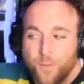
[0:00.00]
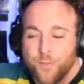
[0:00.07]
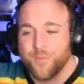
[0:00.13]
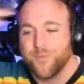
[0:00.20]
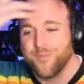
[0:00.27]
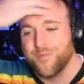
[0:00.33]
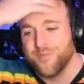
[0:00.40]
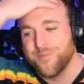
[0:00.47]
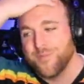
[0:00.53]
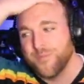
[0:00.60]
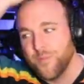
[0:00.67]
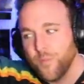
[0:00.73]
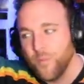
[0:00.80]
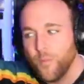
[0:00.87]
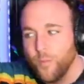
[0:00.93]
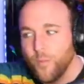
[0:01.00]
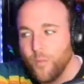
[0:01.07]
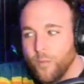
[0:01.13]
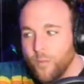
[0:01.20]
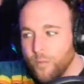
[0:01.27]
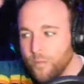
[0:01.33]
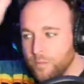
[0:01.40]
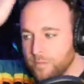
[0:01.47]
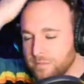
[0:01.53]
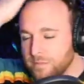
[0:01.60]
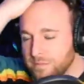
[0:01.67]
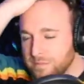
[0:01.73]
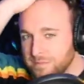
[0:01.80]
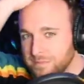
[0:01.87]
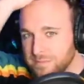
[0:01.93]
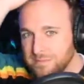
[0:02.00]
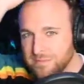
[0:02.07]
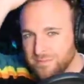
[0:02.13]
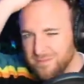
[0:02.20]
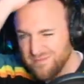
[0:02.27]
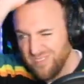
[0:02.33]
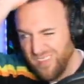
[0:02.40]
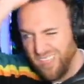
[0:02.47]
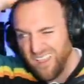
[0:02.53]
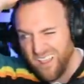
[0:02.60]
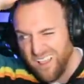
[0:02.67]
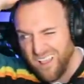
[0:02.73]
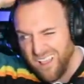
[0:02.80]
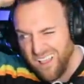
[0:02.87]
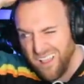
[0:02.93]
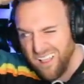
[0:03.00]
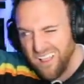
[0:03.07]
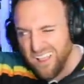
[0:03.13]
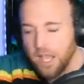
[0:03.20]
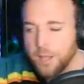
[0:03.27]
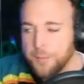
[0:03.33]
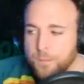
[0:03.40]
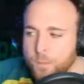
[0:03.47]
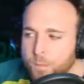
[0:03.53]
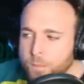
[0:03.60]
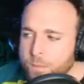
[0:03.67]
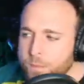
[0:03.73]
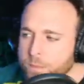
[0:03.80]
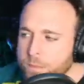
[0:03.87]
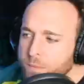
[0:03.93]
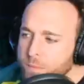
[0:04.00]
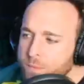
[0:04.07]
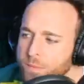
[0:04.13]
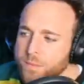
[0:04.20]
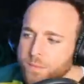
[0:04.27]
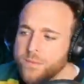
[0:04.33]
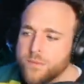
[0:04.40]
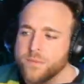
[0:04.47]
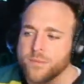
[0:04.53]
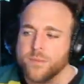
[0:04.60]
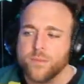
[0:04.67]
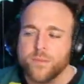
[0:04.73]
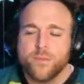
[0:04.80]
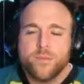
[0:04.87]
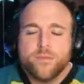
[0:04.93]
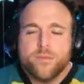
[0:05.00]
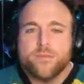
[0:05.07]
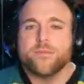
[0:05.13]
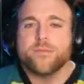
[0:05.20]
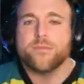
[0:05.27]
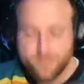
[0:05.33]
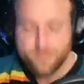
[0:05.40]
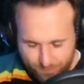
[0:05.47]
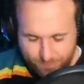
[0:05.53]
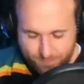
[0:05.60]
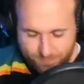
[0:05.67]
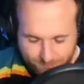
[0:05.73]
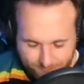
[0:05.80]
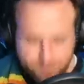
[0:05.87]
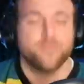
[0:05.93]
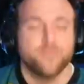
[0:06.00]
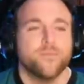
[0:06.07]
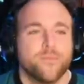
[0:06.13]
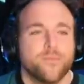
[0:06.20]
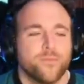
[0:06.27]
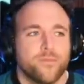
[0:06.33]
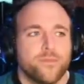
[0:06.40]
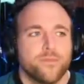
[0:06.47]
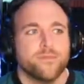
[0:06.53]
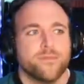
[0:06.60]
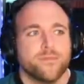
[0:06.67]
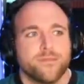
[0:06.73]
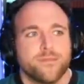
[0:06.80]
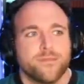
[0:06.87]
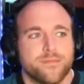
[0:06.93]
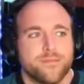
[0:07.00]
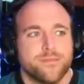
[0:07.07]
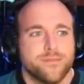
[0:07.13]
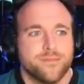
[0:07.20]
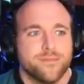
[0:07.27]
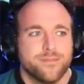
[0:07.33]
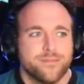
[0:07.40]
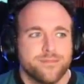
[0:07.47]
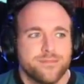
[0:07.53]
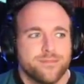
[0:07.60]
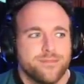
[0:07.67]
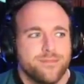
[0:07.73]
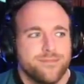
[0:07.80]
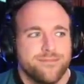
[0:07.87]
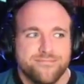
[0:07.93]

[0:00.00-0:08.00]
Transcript: (not speaking)